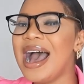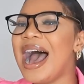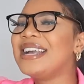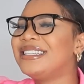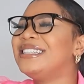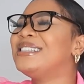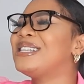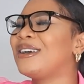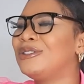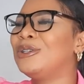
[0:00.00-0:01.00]
I
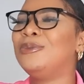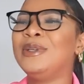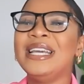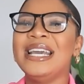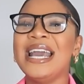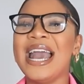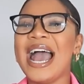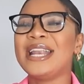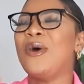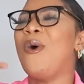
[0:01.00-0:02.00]
deserve to be
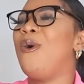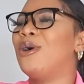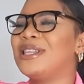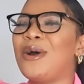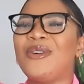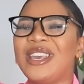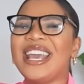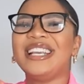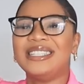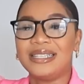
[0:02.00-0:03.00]
at all the
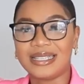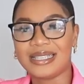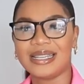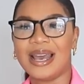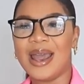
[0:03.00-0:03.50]
occasions.